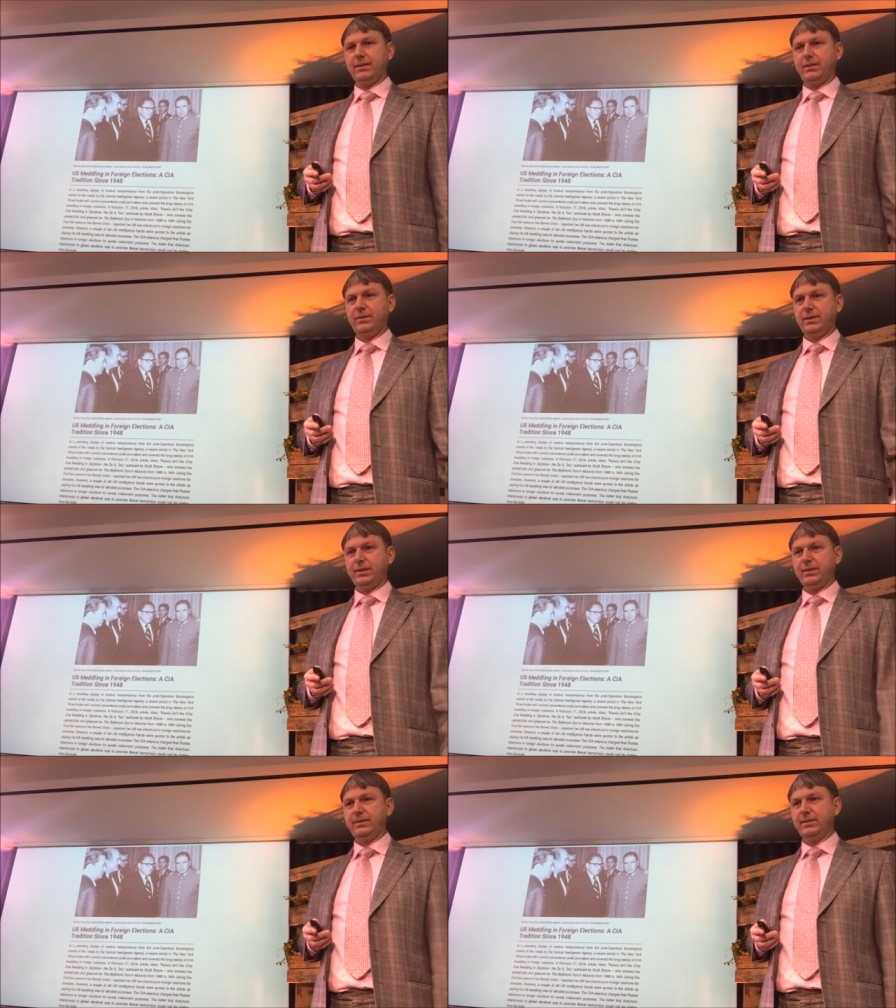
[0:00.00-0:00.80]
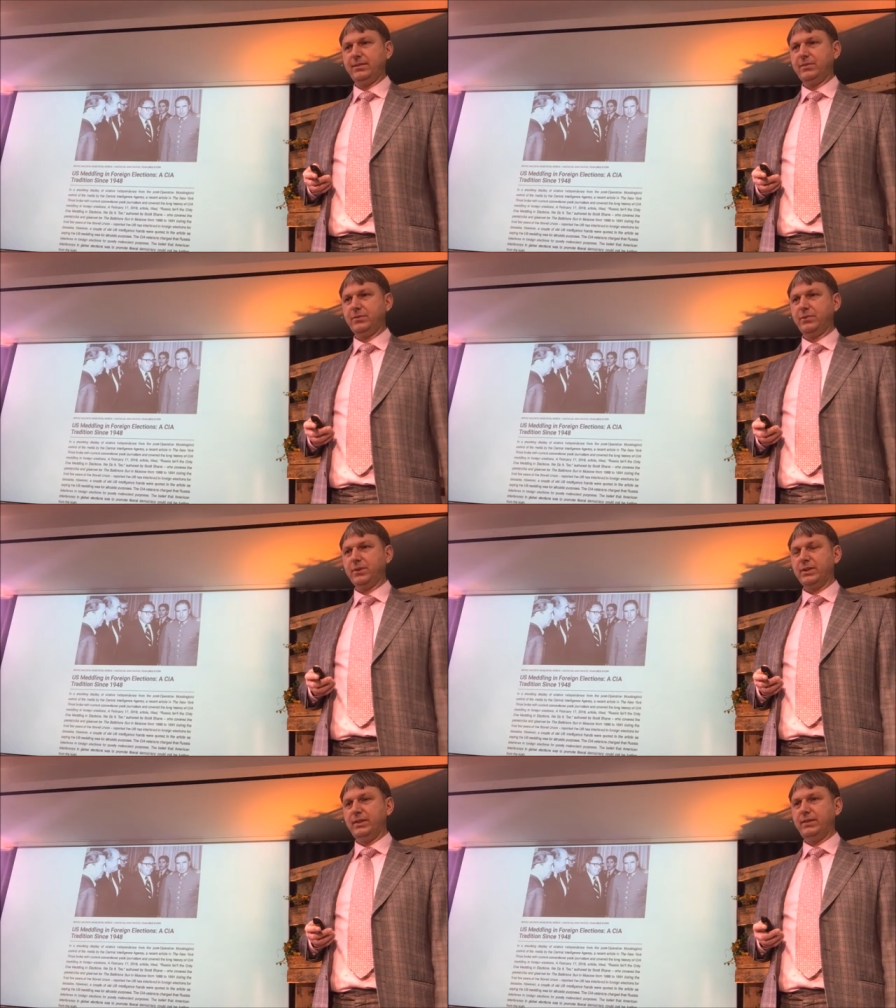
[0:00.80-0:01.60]
They're doing it since the
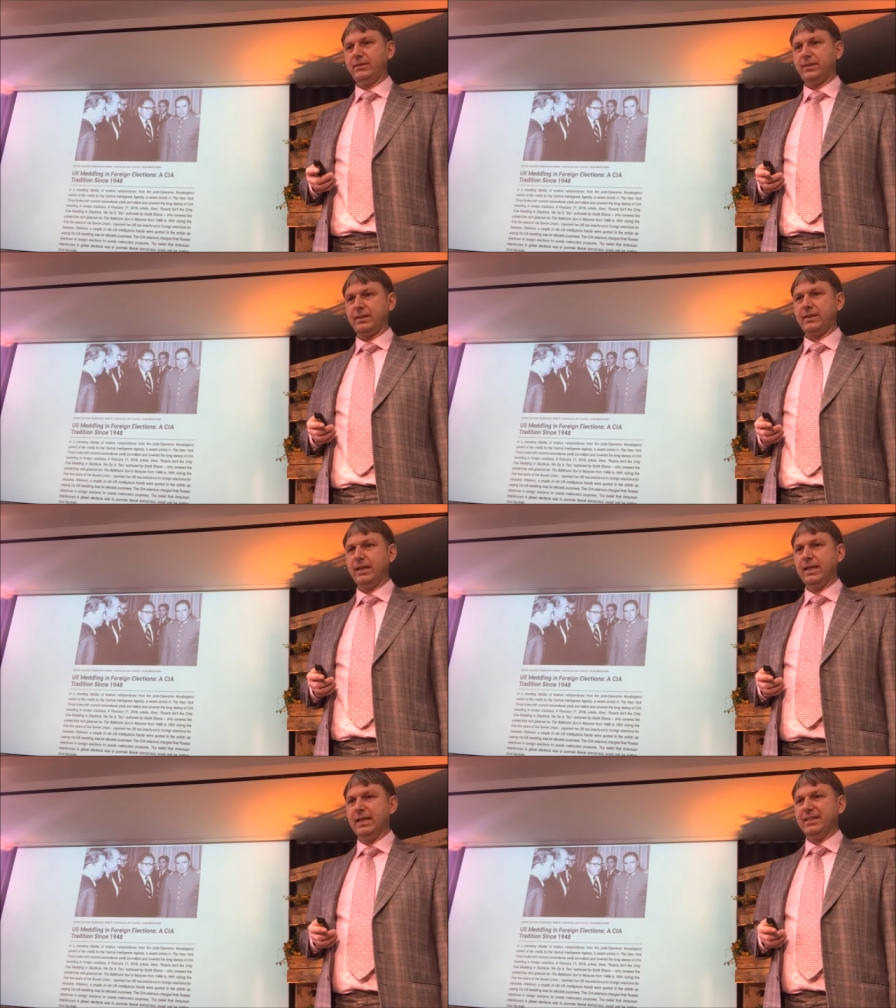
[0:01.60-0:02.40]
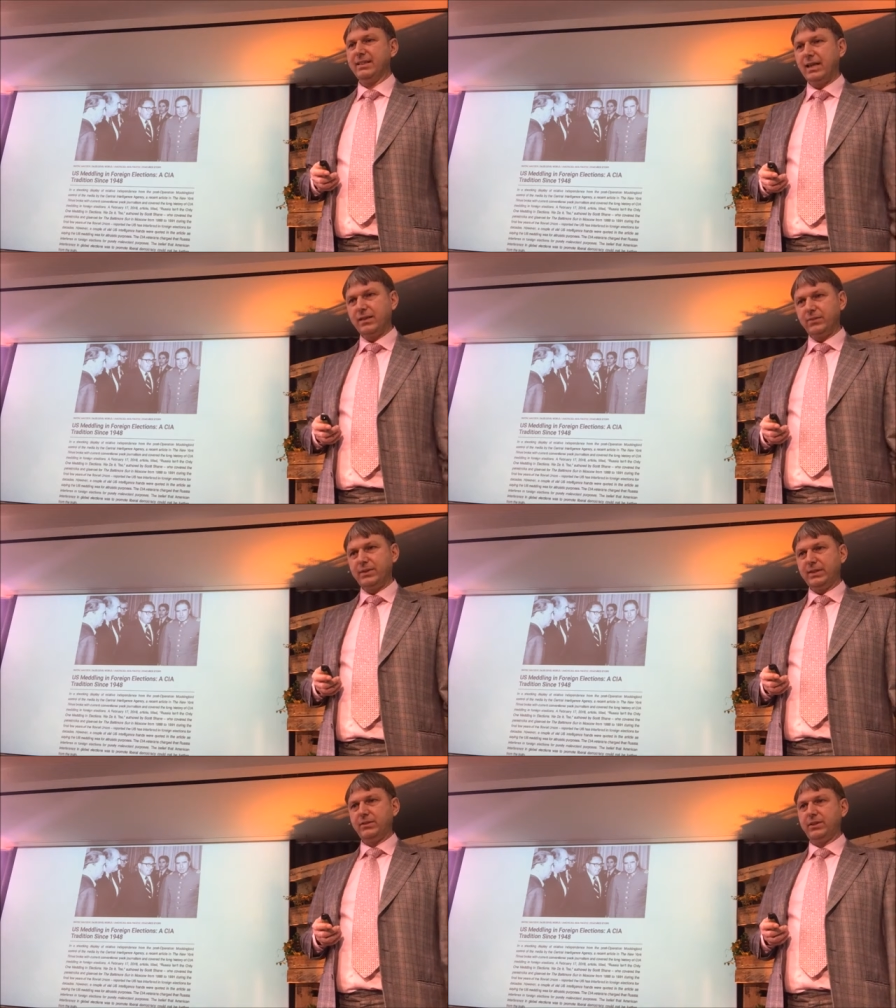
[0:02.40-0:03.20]
40s and the kind
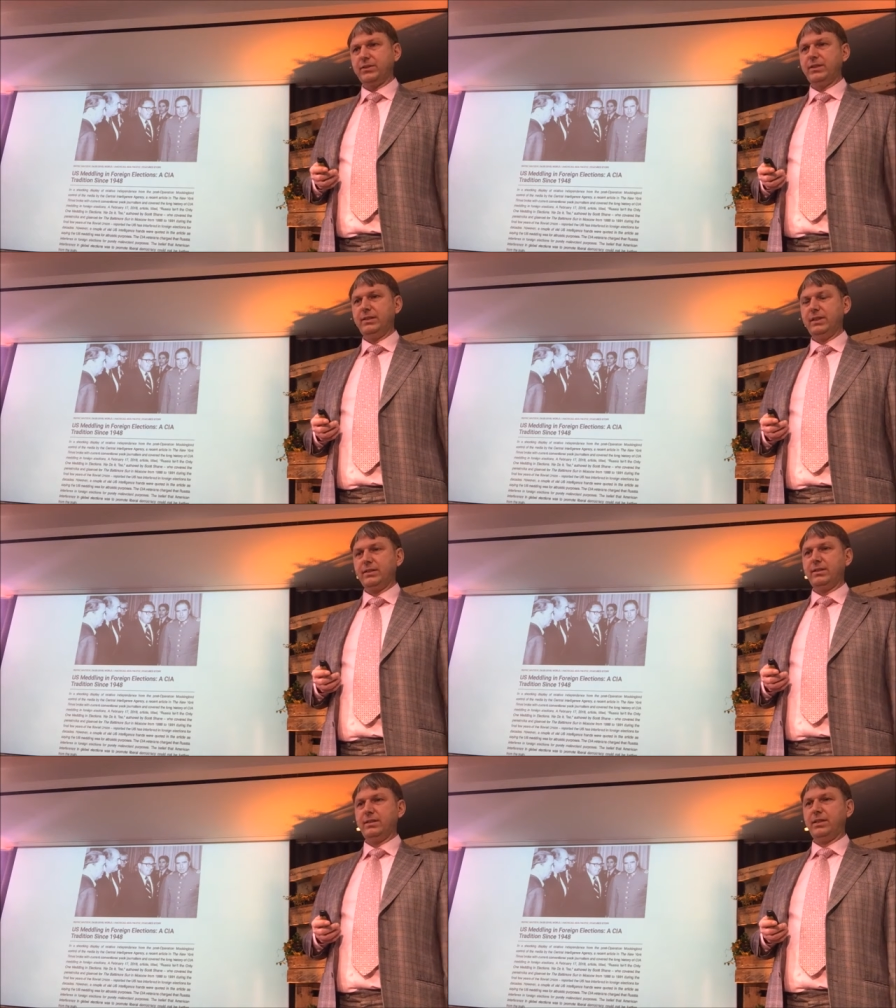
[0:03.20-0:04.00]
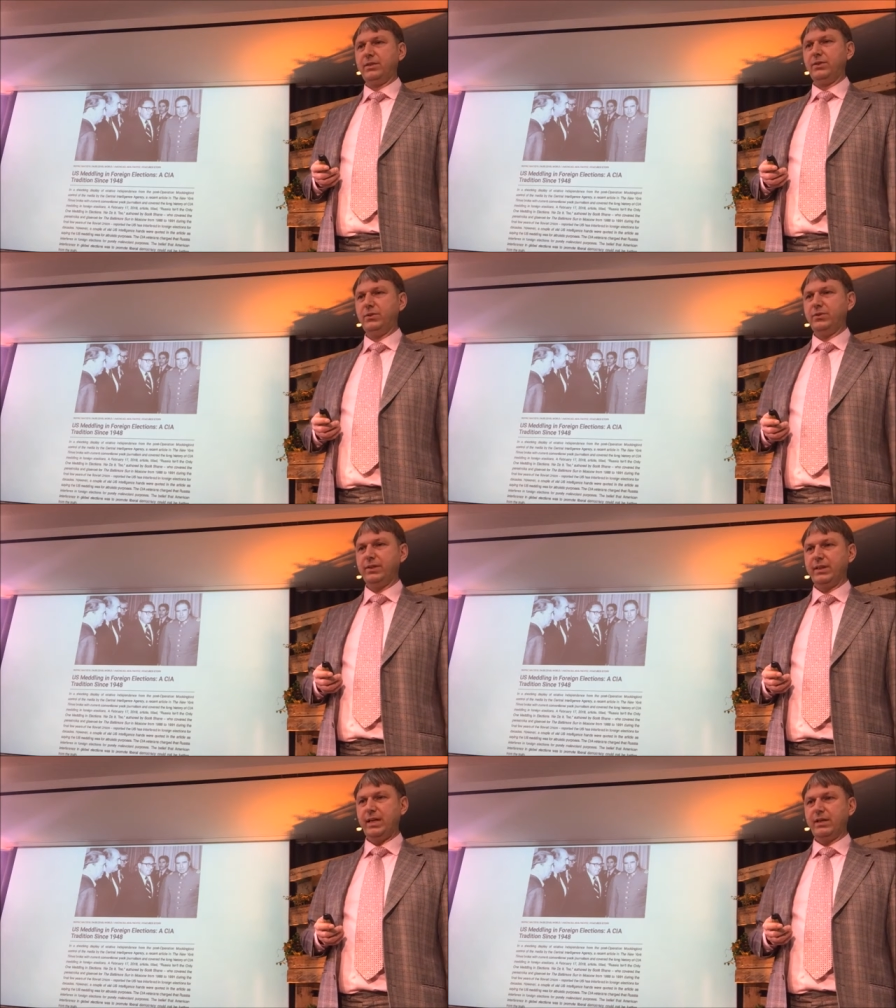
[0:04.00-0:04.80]
of technology that they're
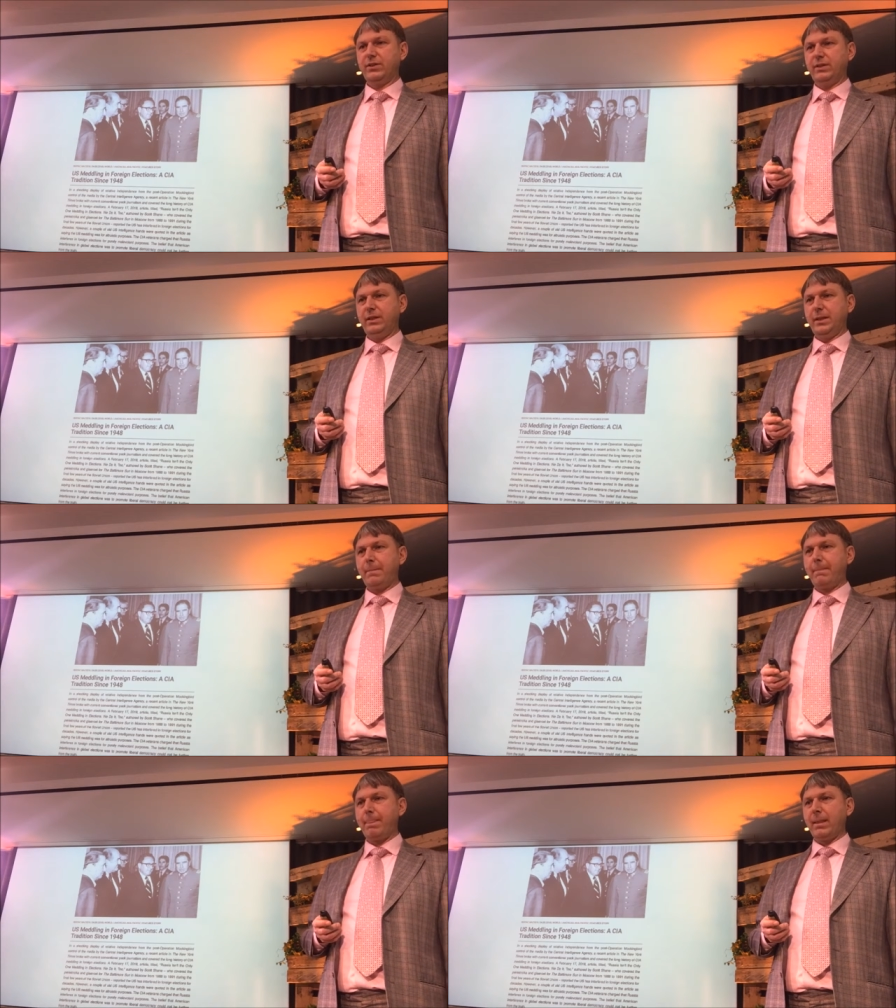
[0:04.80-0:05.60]
using actually